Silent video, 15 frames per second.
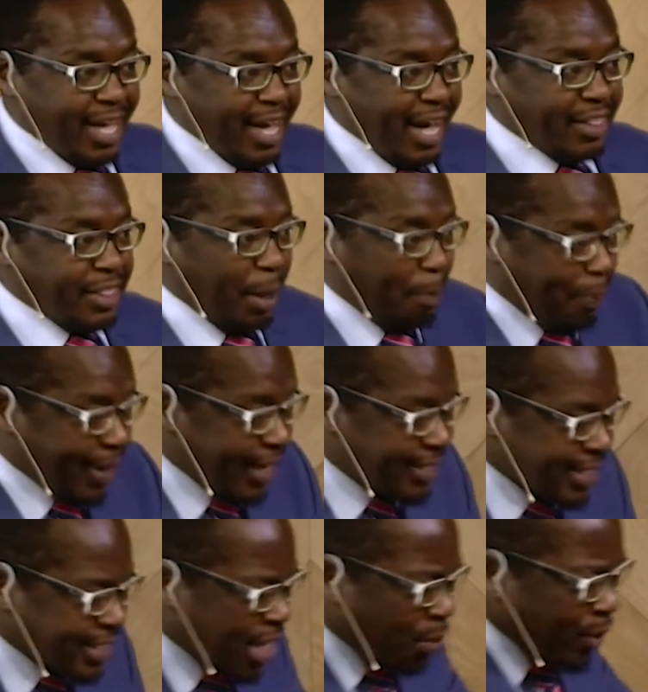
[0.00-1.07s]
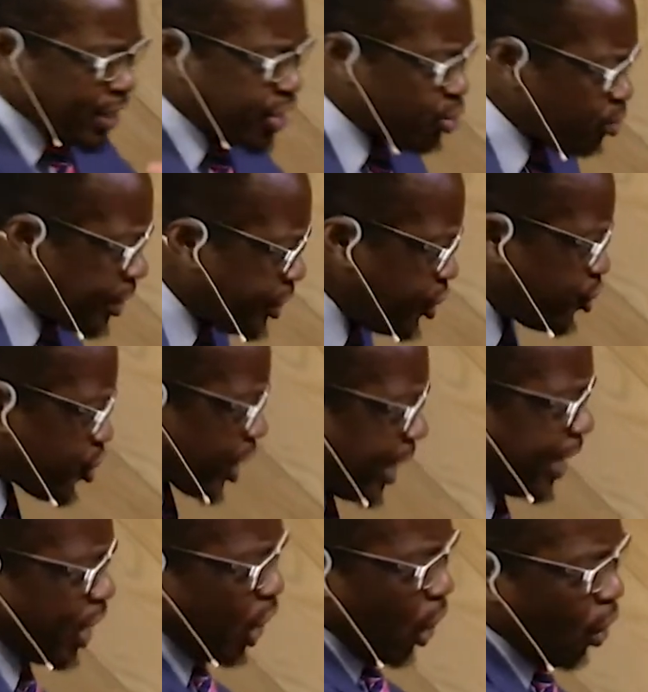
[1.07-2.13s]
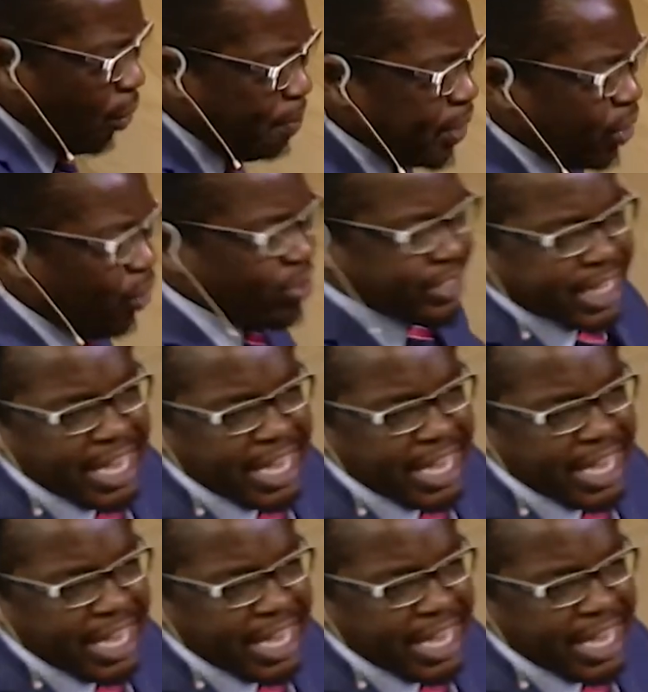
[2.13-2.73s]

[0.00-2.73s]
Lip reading: And there are places he will strategically go because